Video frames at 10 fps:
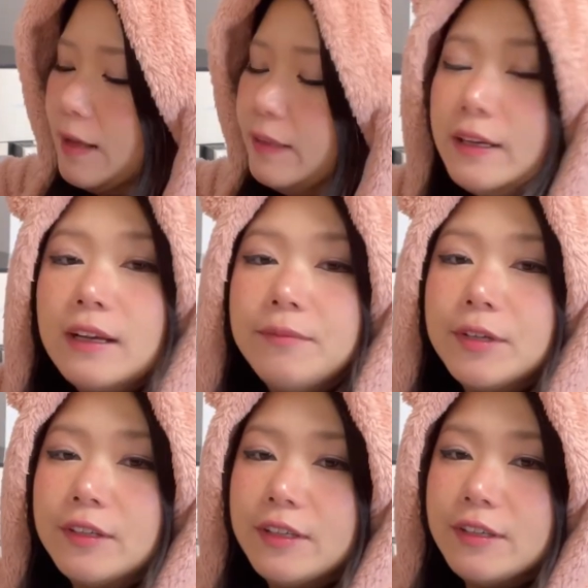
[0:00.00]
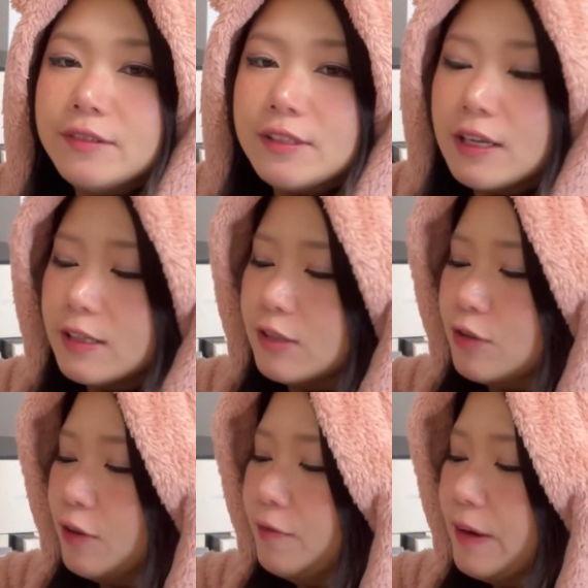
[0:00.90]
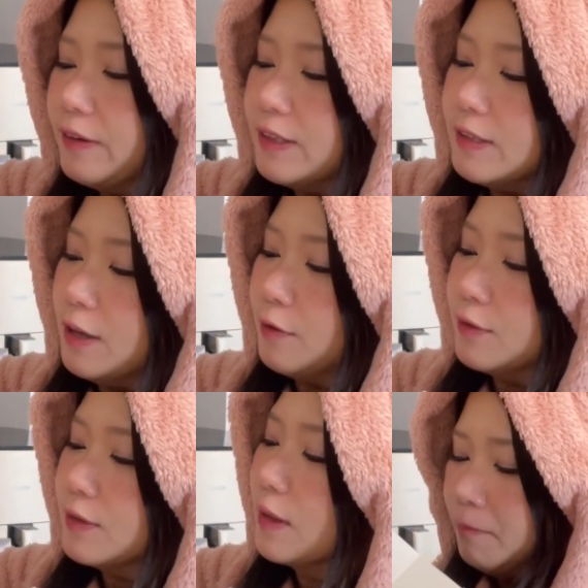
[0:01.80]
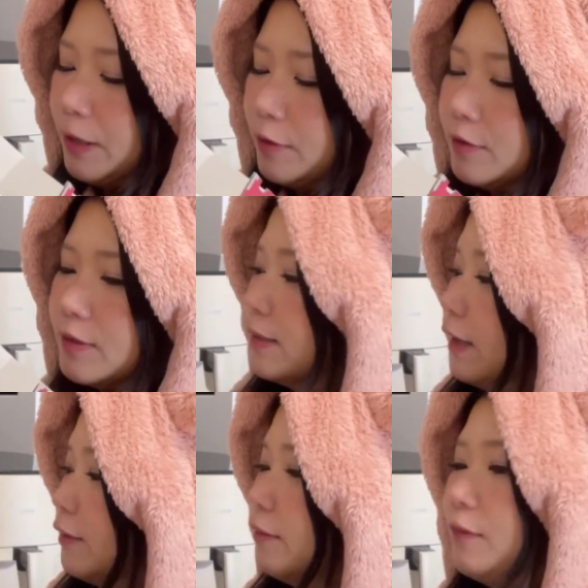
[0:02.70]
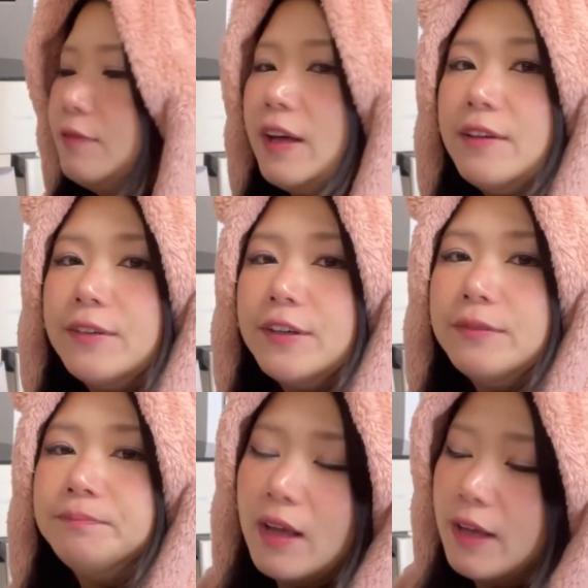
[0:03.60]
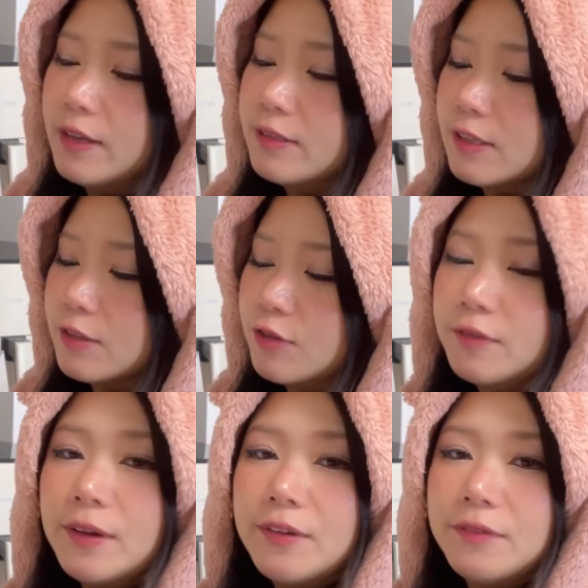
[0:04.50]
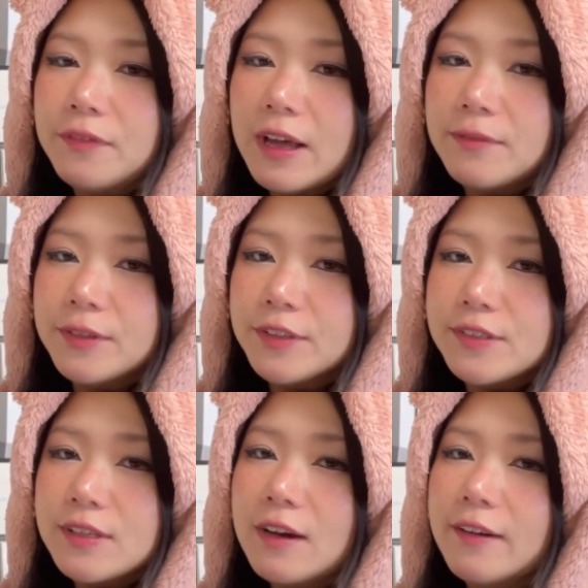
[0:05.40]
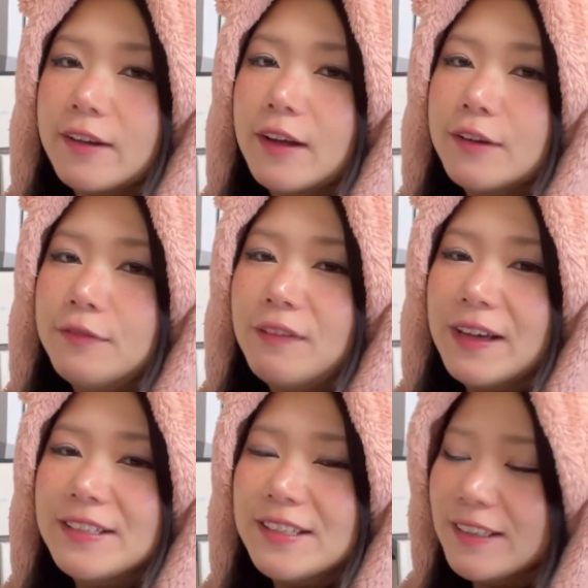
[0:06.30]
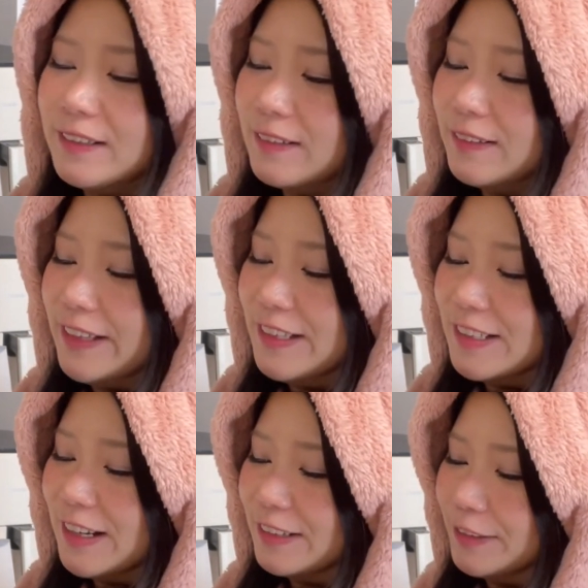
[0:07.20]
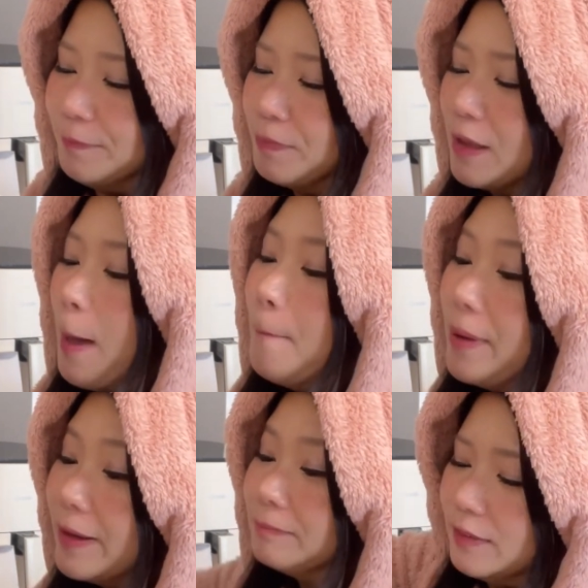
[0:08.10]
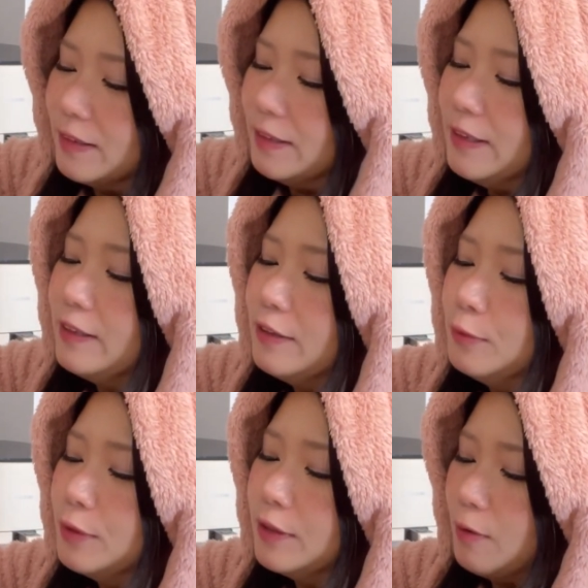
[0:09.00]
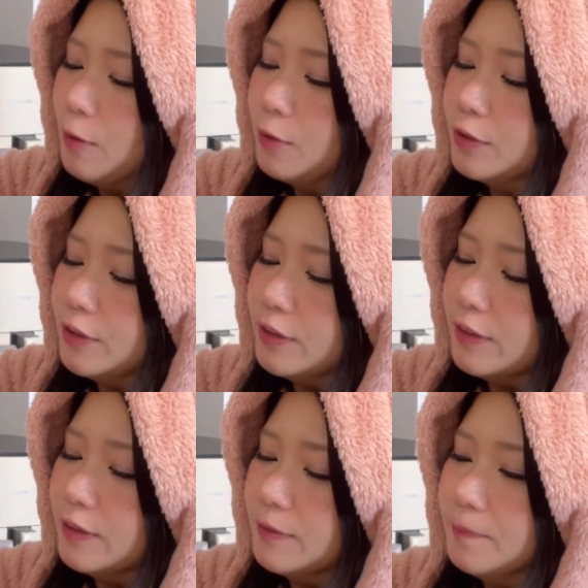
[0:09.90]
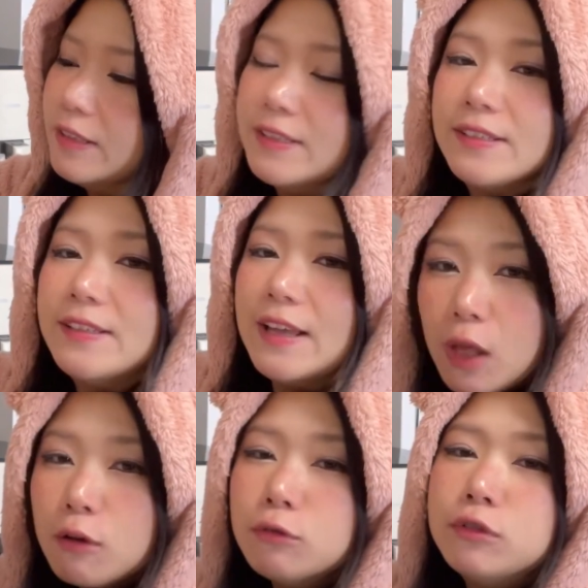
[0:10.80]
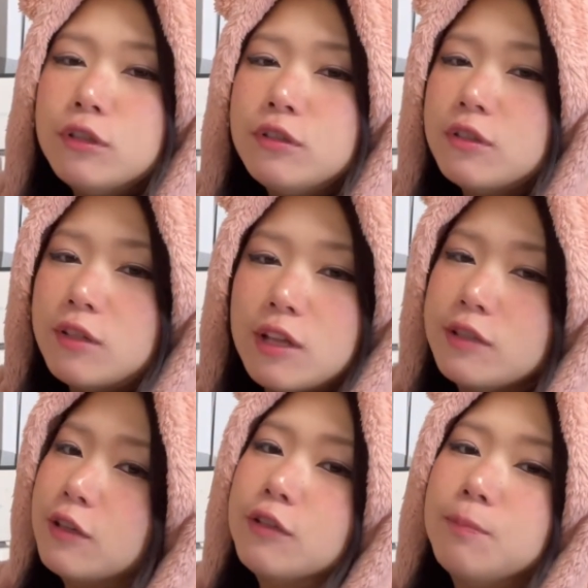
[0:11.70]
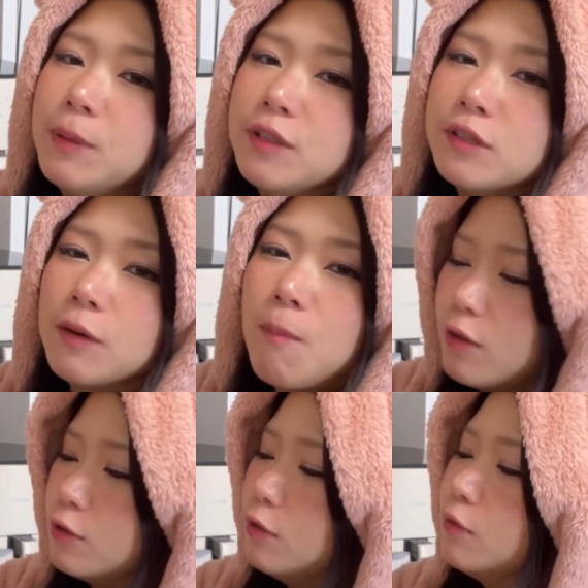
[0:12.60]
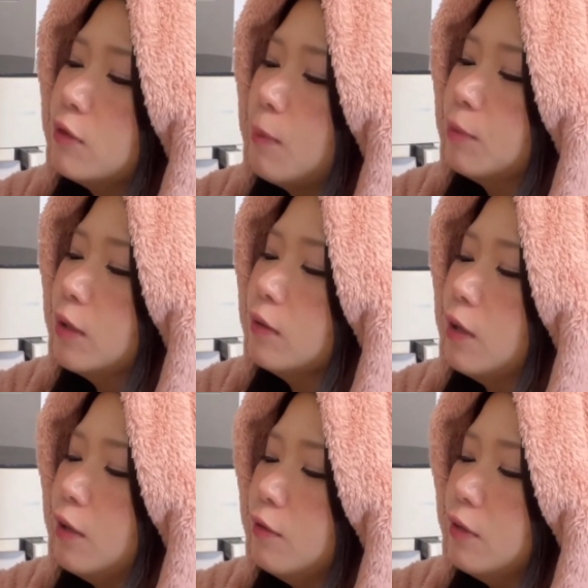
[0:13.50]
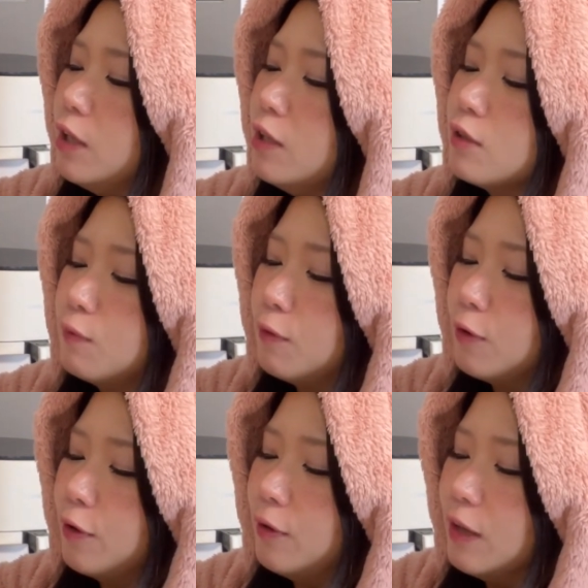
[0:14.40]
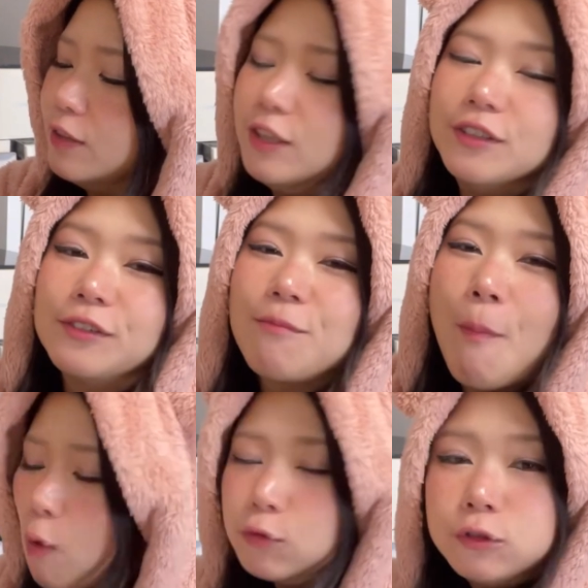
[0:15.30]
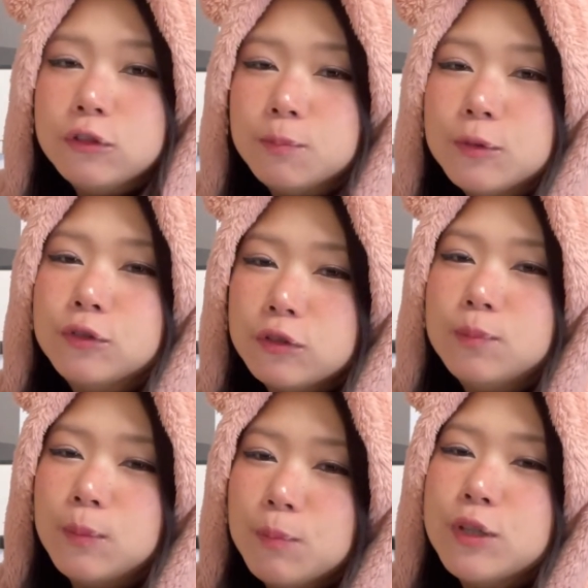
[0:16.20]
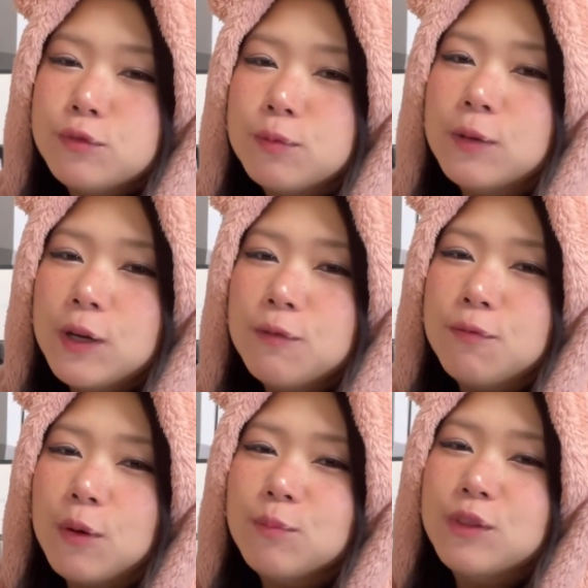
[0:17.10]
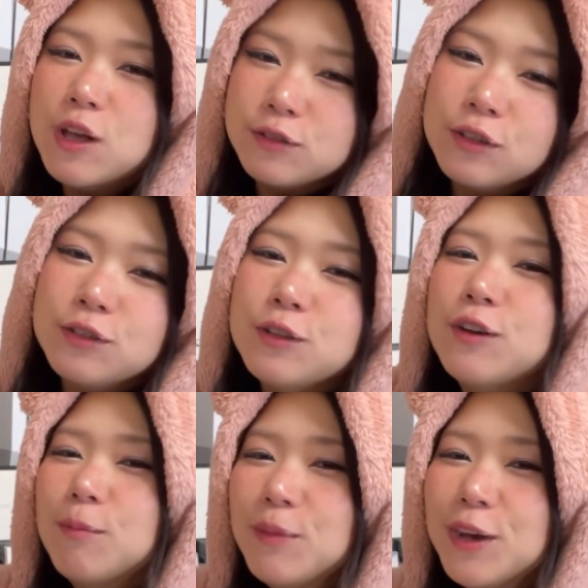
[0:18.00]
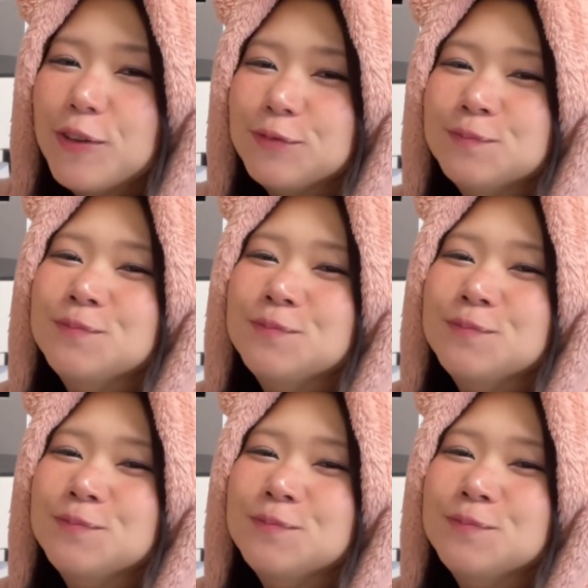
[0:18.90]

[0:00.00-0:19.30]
I think I'm gonna use the strawberry sauce because sakura flavor and the strawberry flavors are kind of fighting each other. But I think you wanna order this set. Well, this is a dessert pizza. It's not something that you eat for a dinner. Super, super between from dessert and a meal.